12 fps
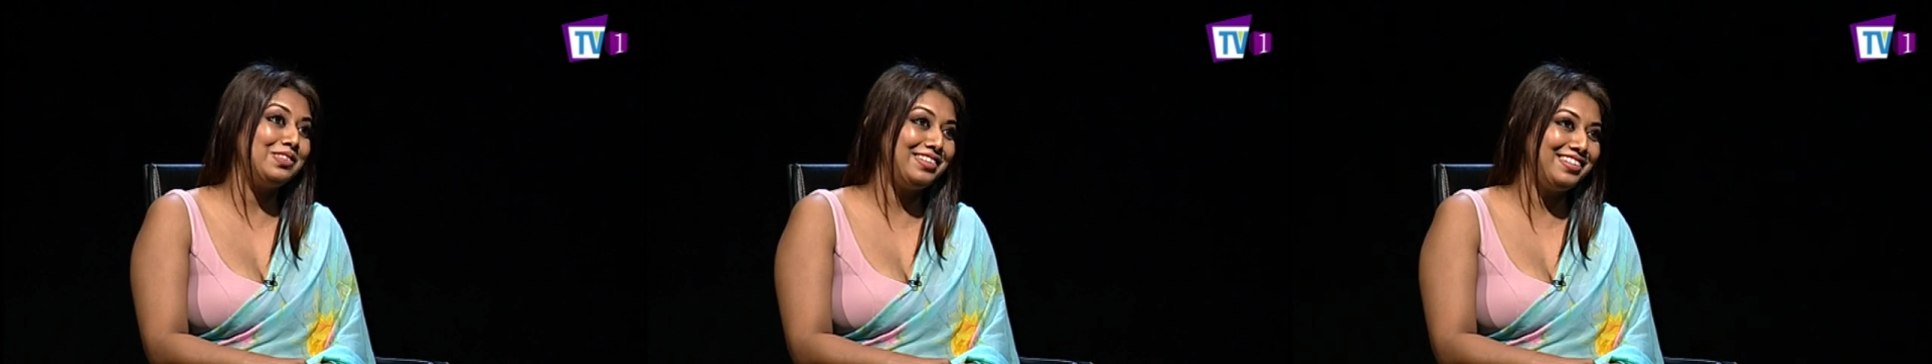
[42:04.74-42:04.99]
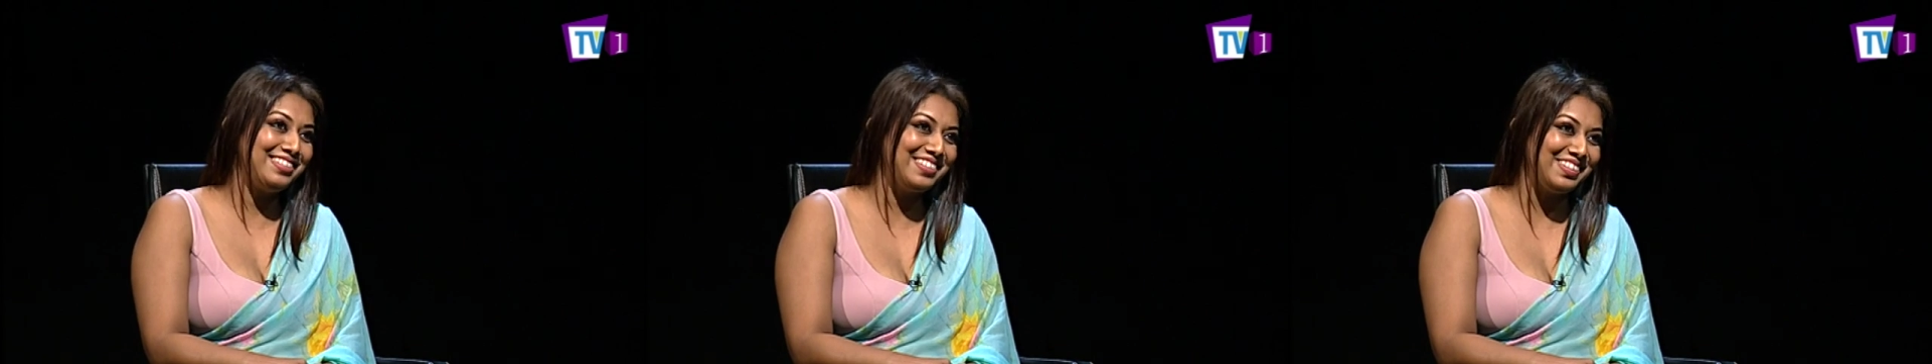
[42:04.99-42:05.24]

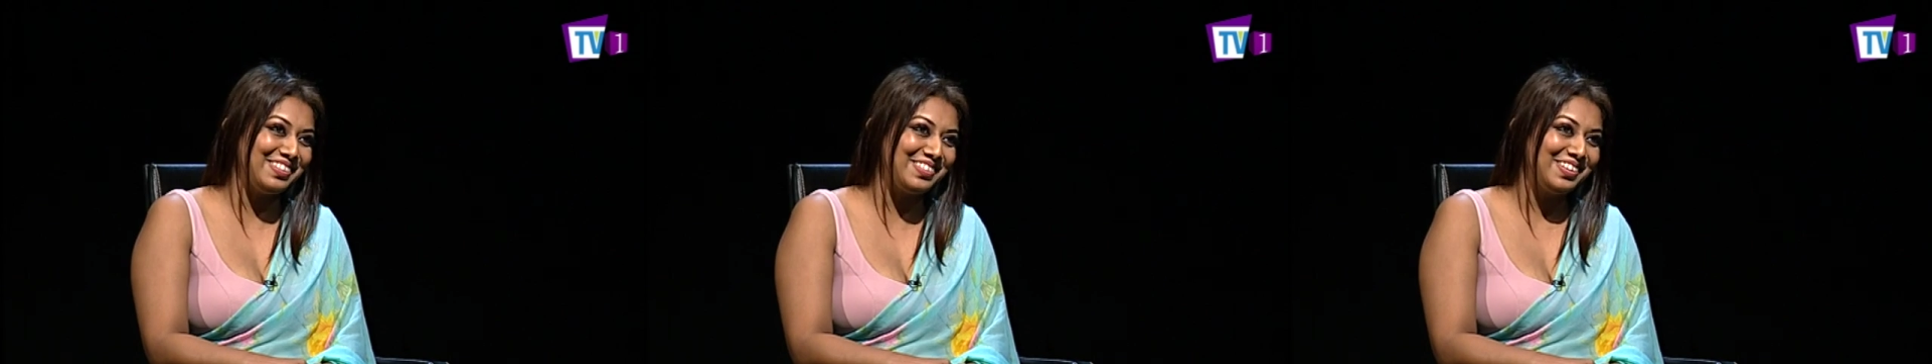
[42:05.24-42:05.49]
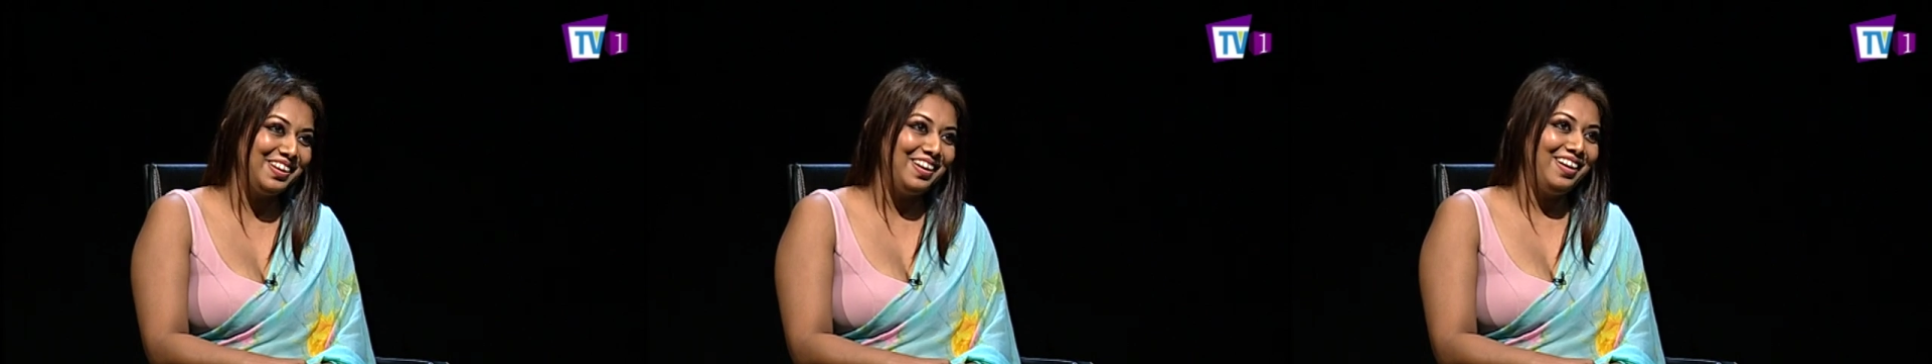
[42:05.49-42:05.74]

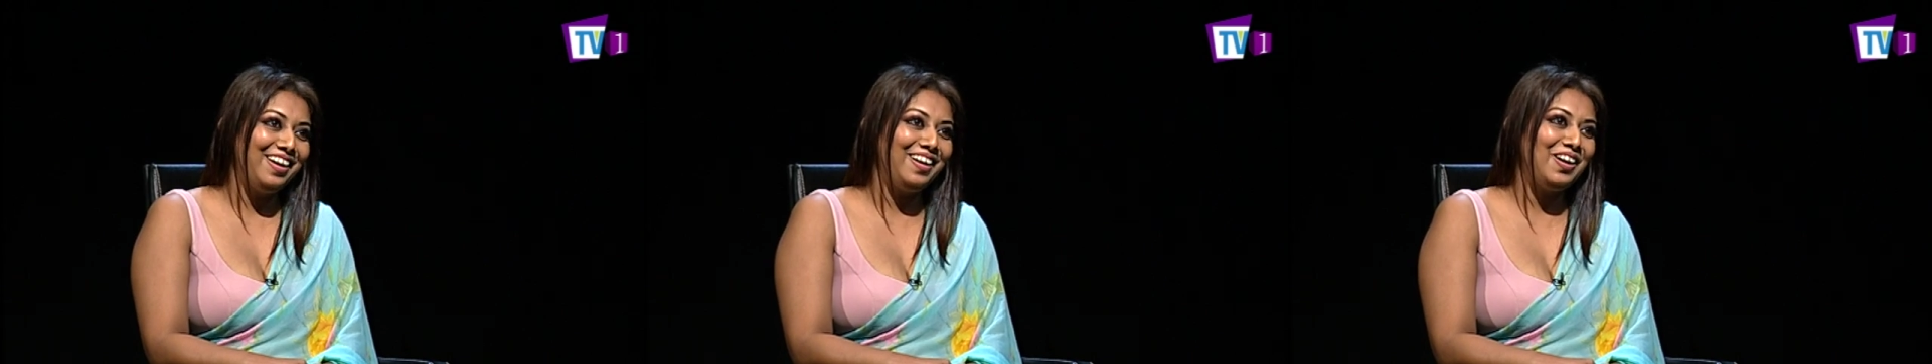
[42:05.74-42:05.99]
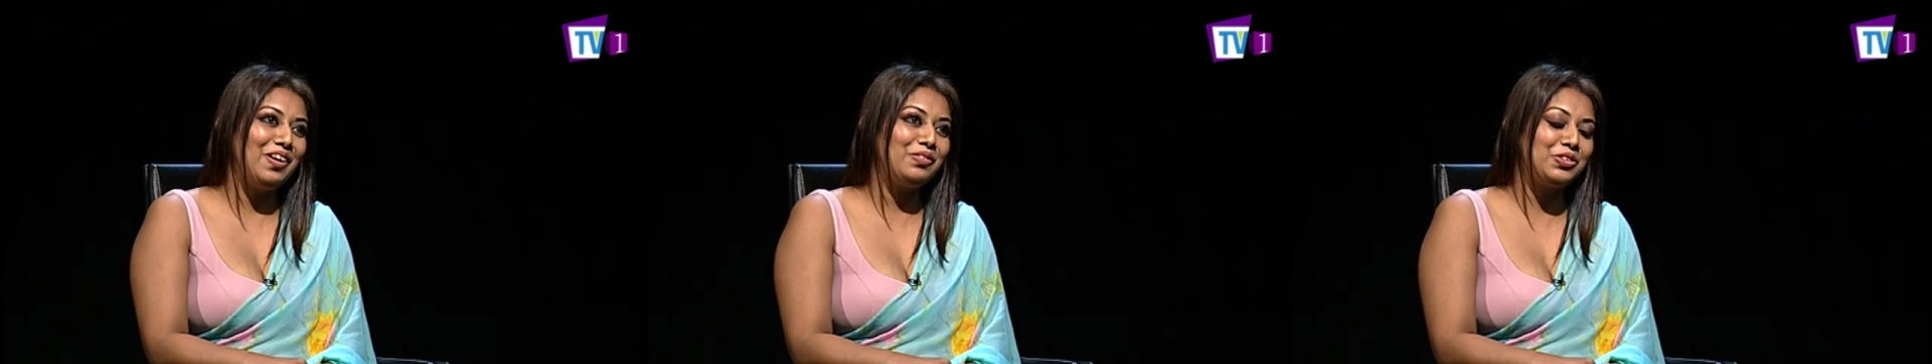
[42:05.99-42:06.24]
citizens
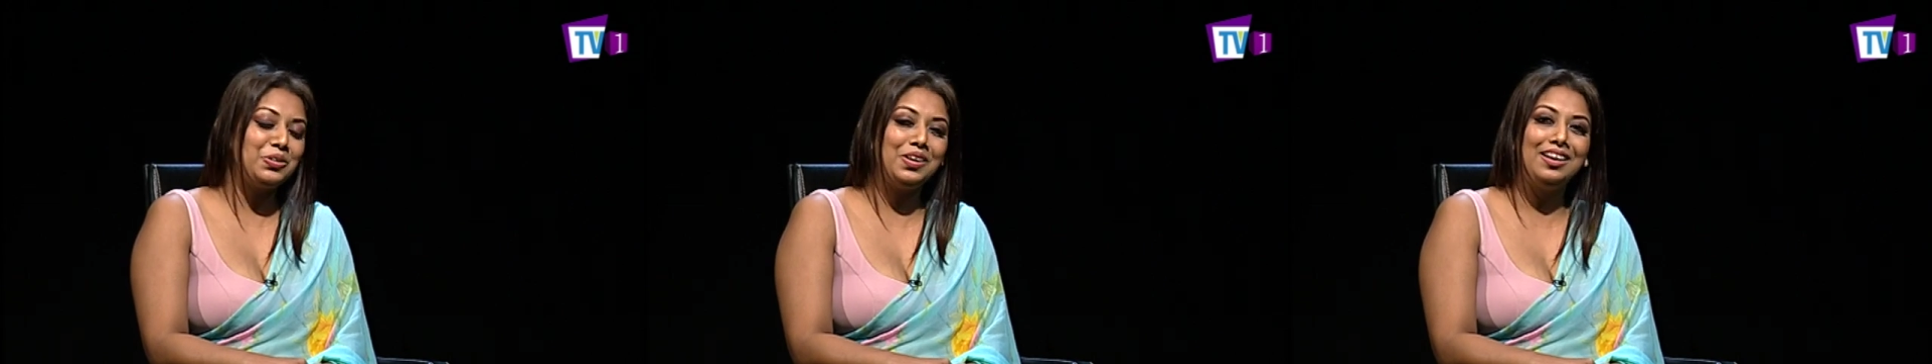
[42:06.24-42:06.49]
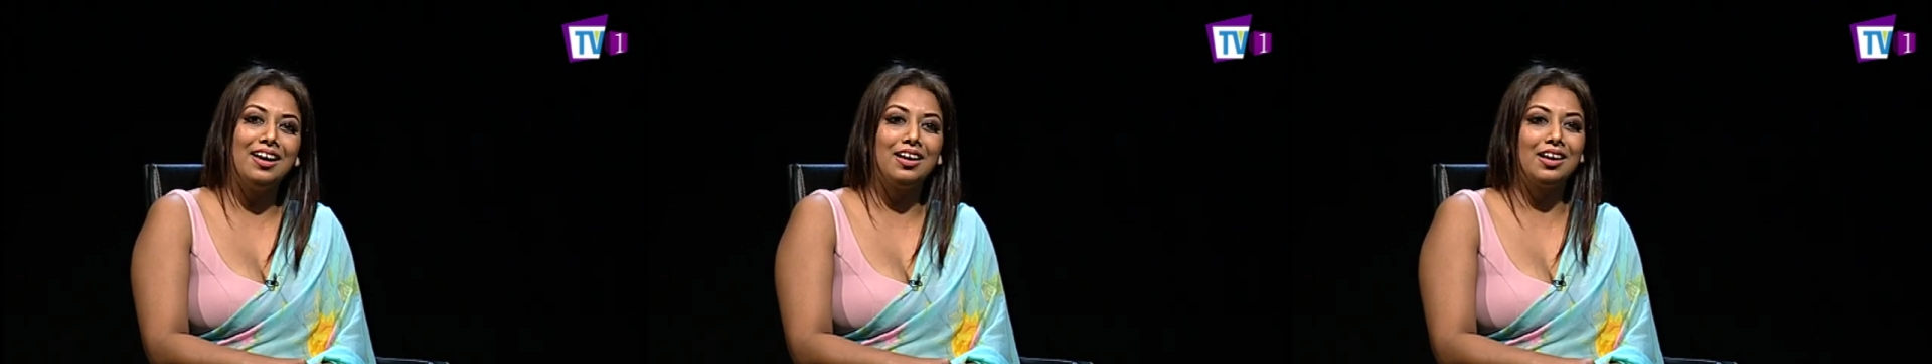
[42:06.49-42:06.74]
of
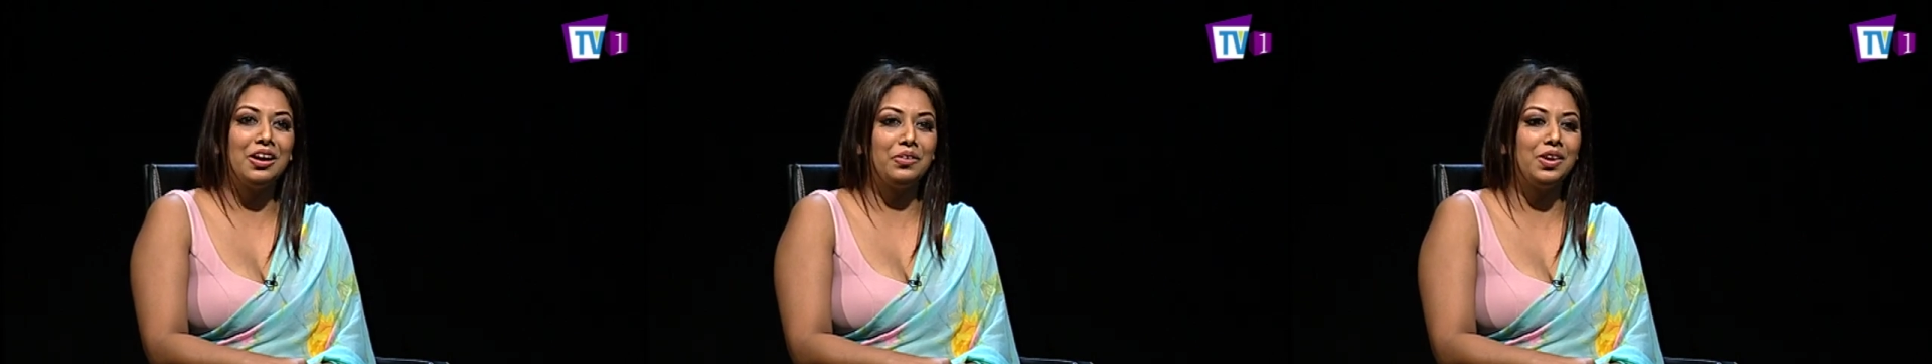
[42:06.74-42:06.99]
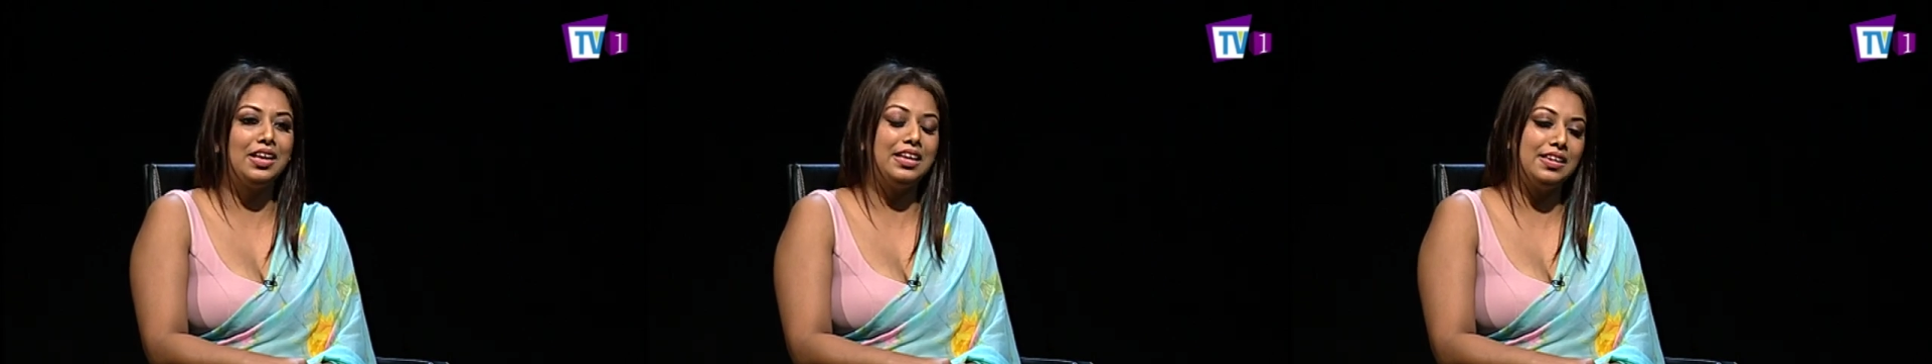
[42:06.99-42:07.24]
Sri Lanka
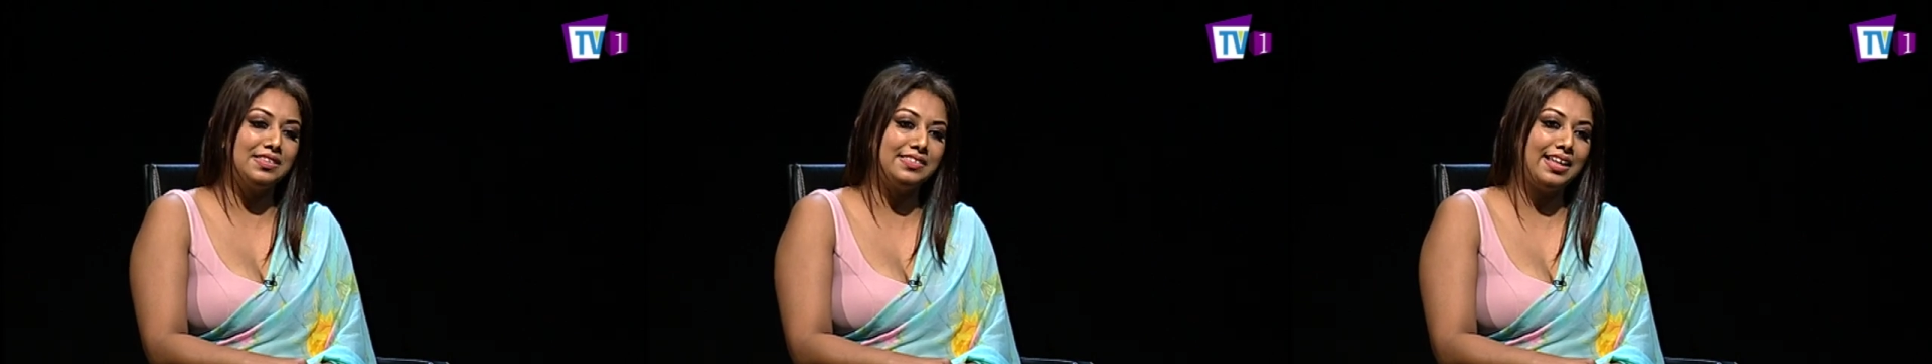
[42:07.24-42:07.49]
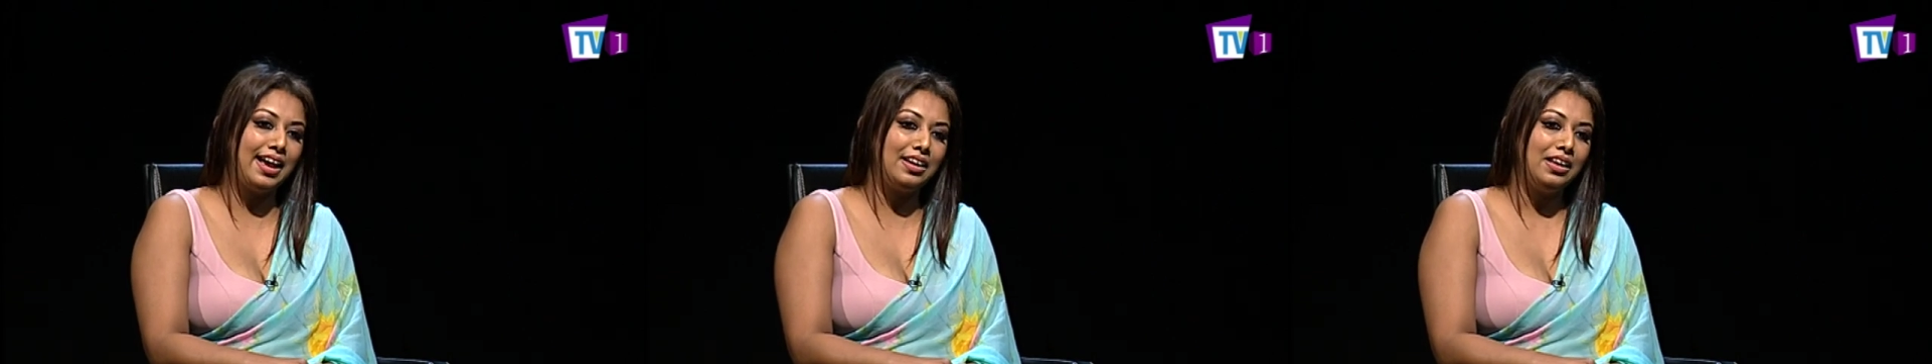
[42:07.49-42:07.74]
really is
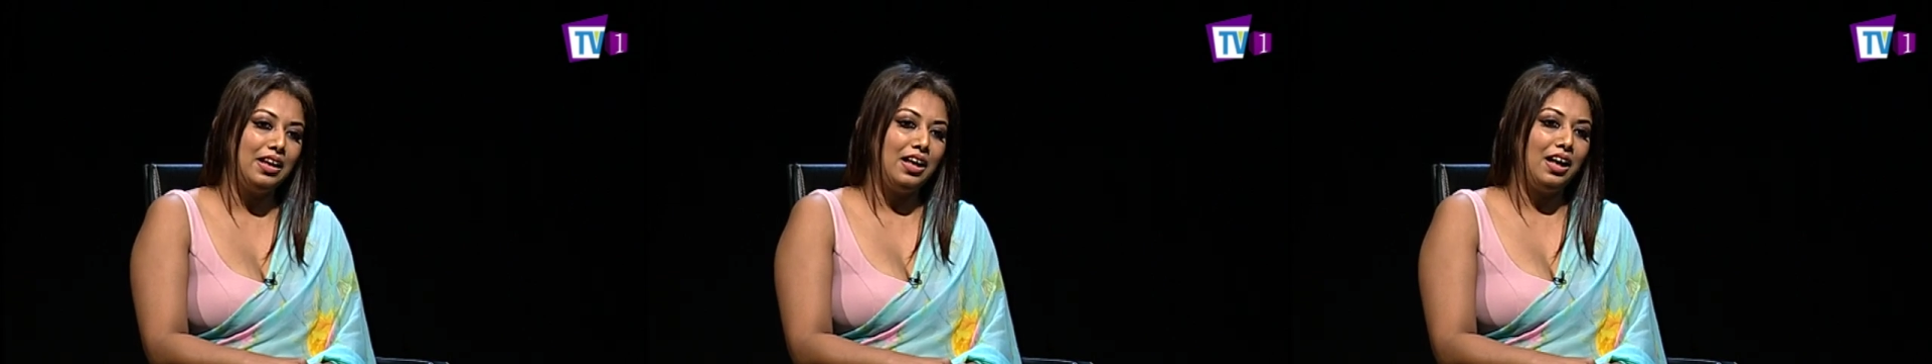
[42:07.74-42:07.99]
that